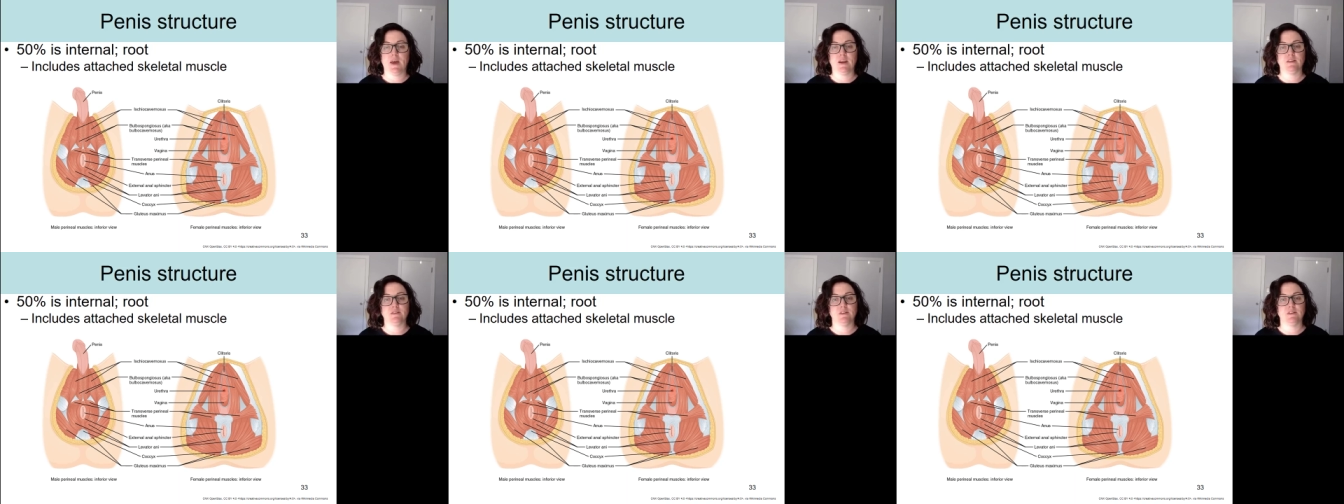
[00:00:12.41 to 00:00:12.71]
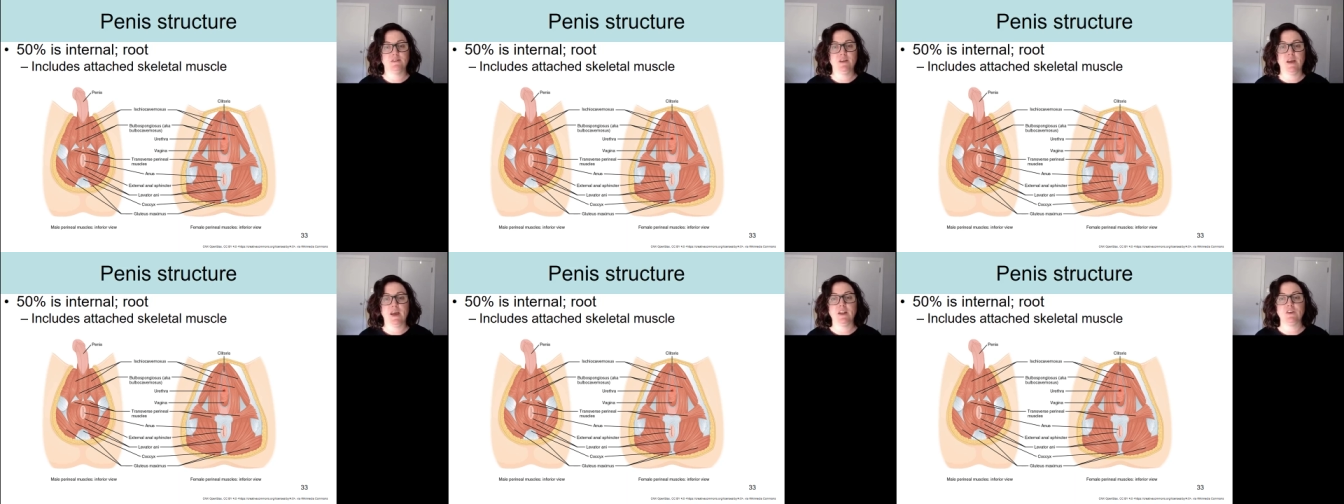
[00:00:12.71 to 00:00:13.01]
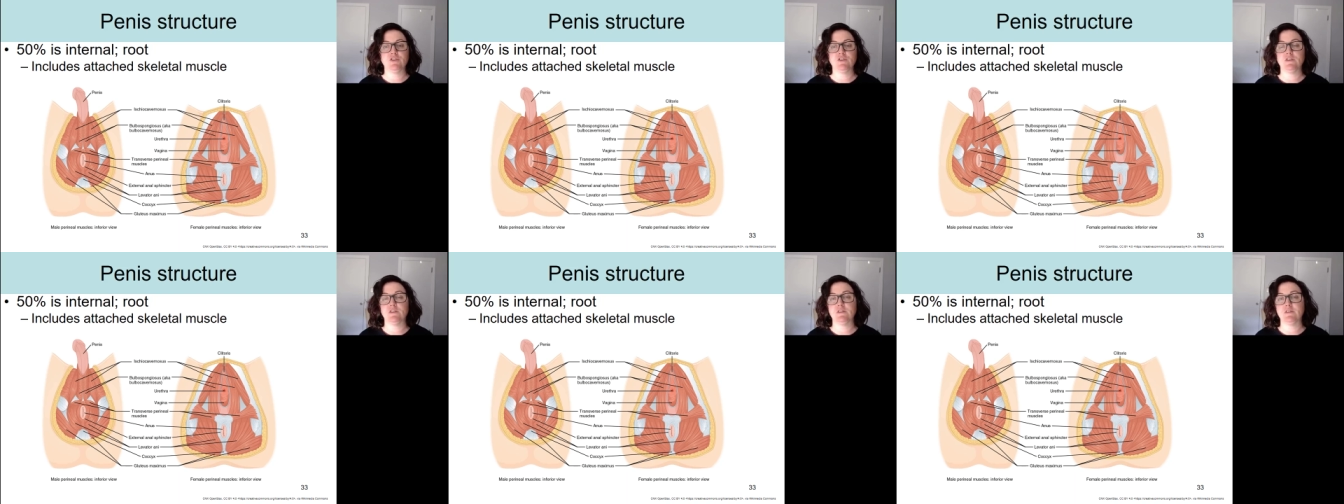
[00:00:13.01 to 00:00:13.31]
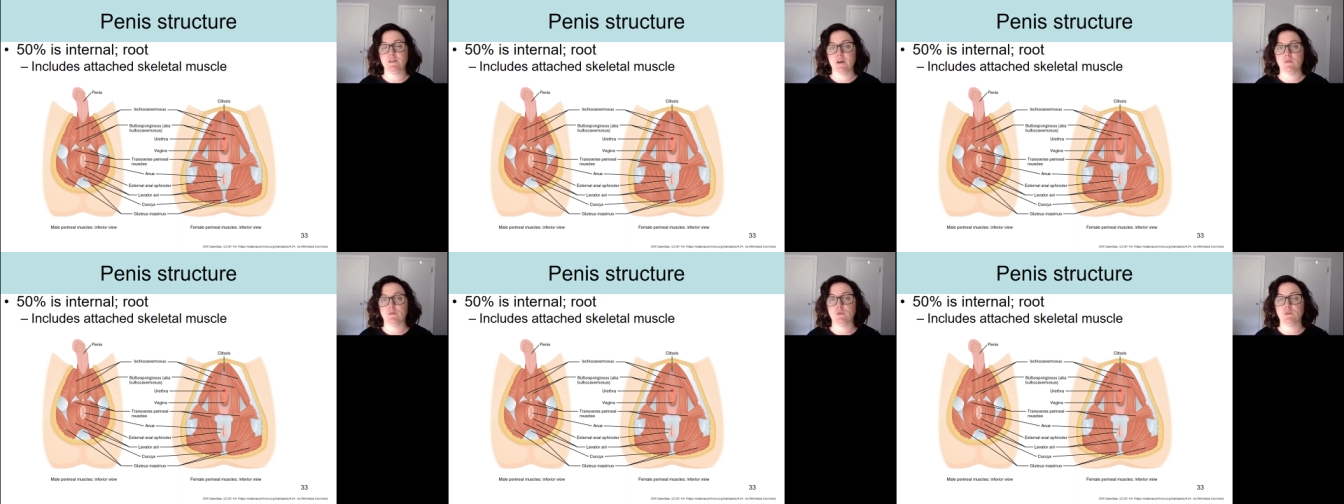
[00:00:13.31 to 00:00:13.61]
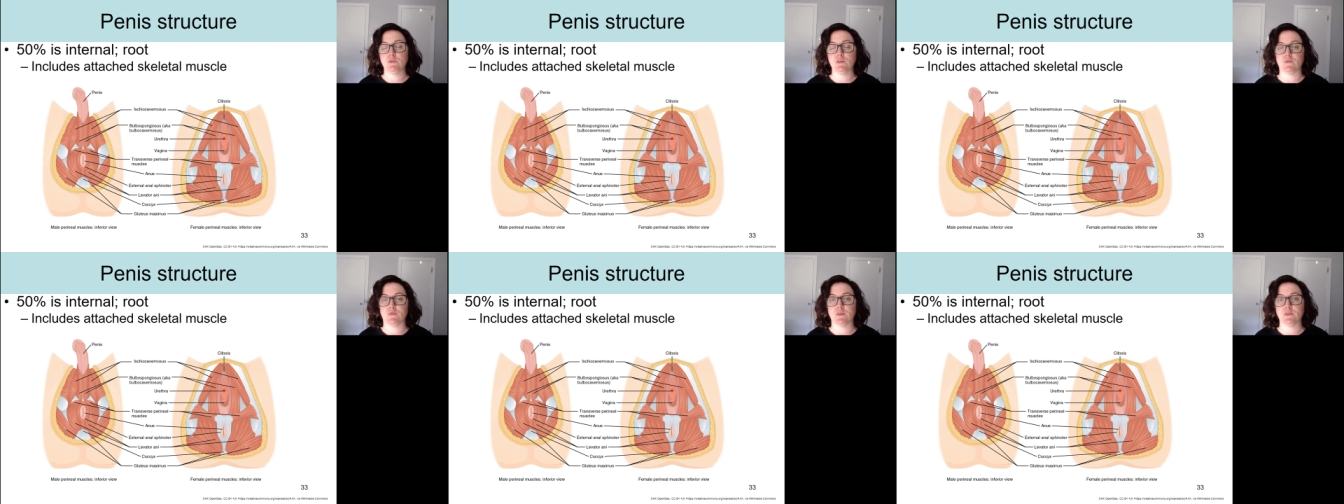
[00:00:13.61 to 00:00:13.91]
and it's attached to
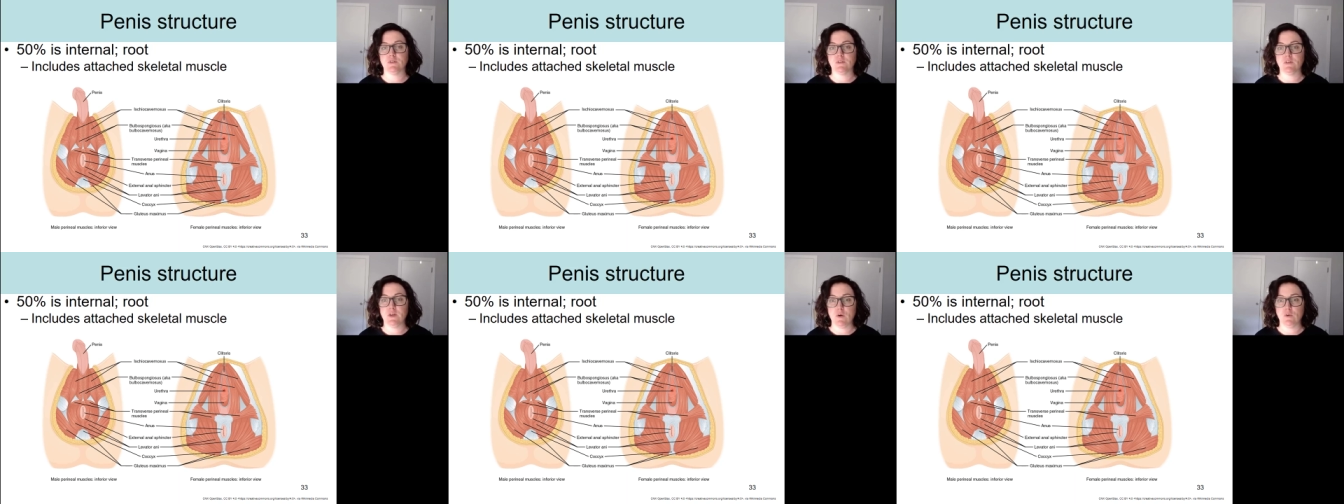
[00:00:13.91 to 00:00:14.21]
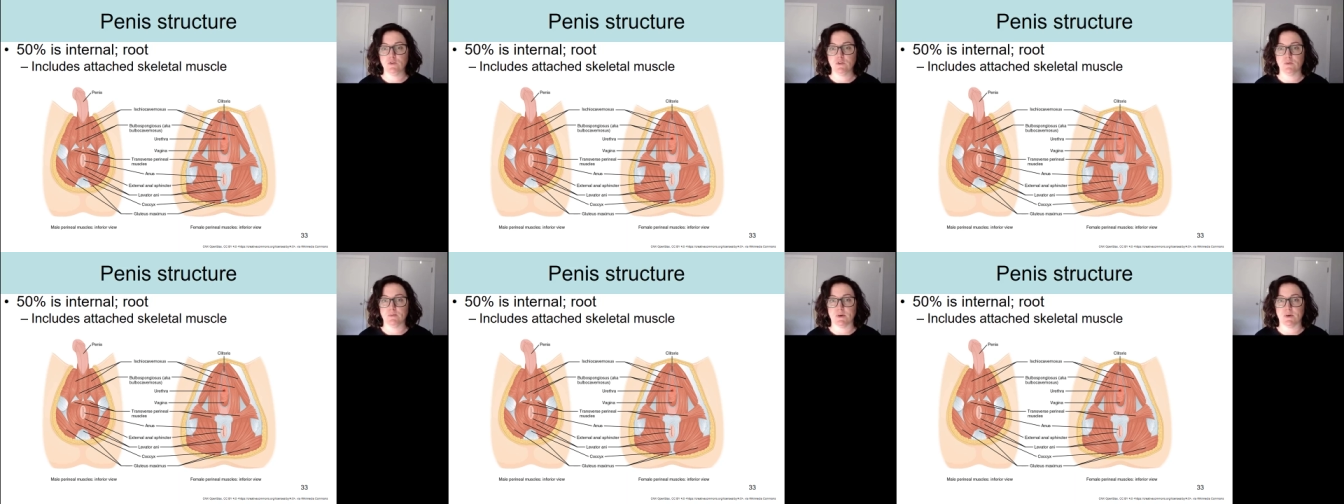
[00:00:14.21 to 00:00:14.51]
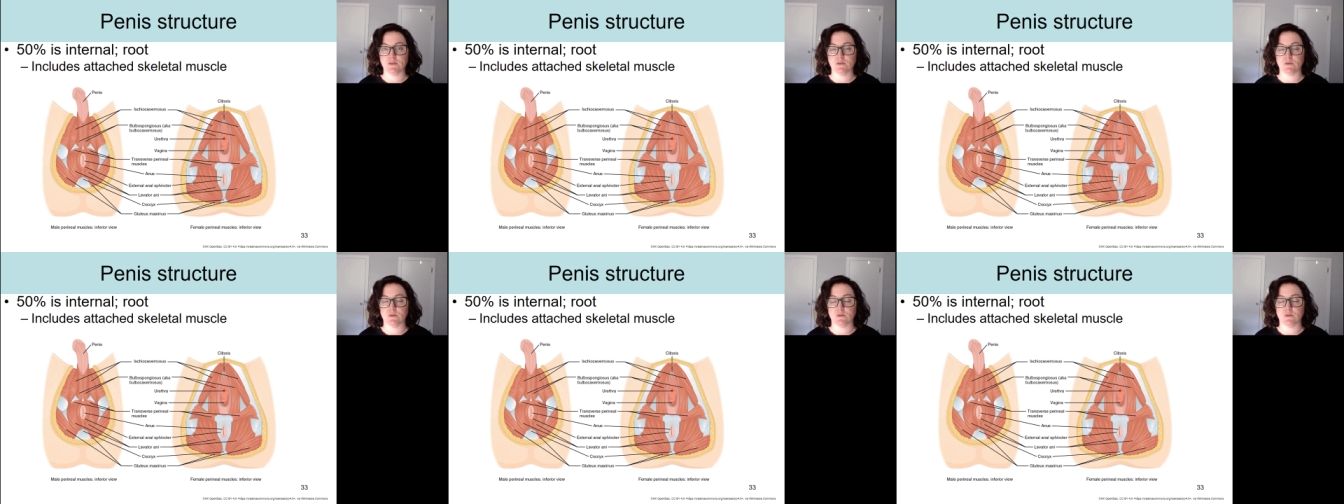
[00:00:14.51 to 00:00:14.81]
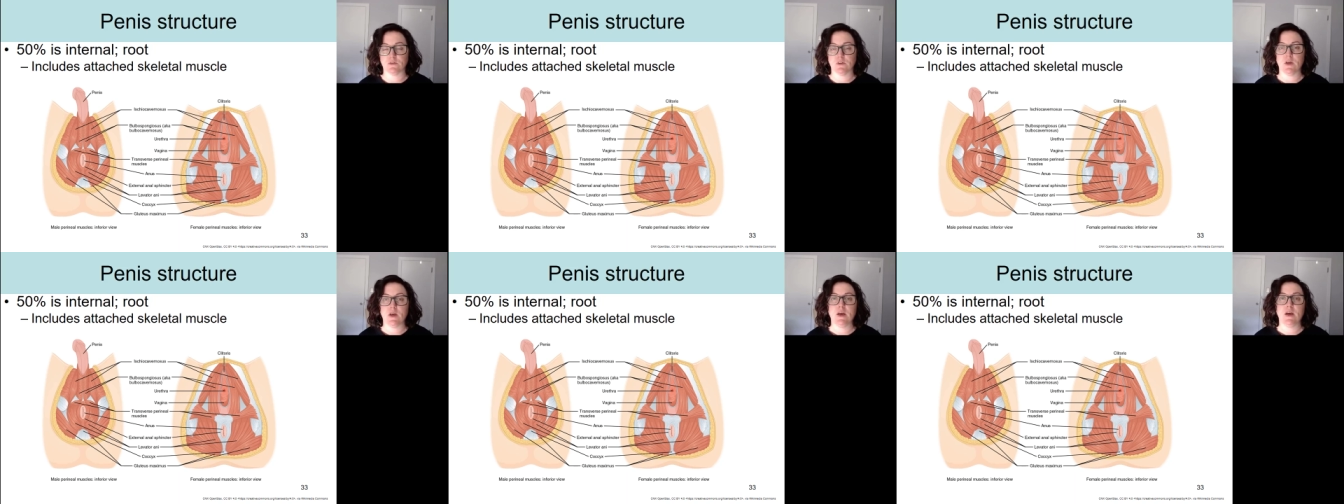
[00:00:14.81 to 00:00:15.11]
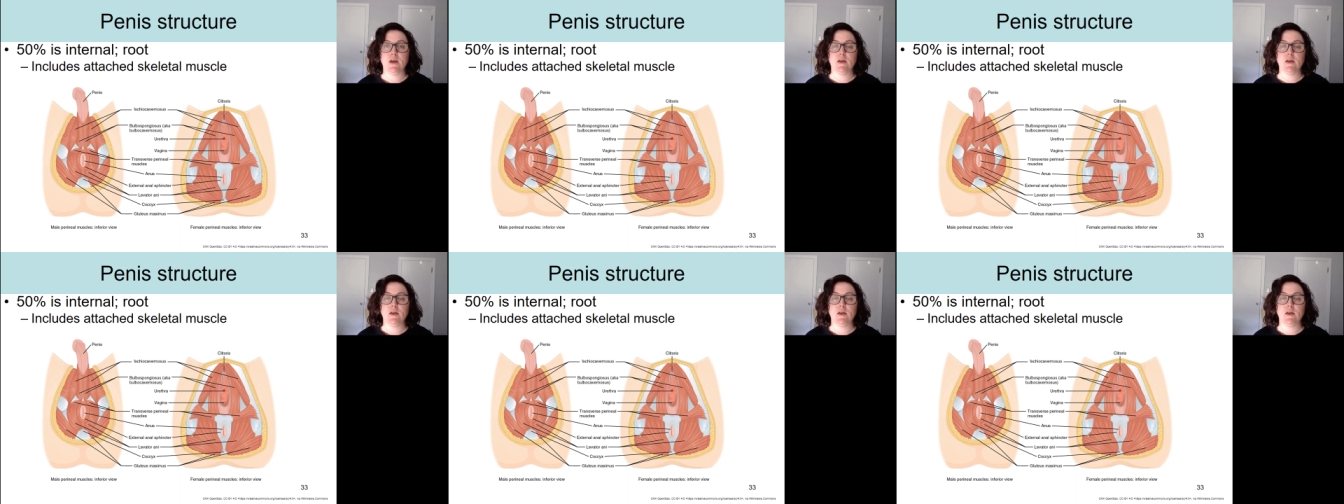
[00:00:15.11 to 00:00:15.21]
several different skeletal muscles.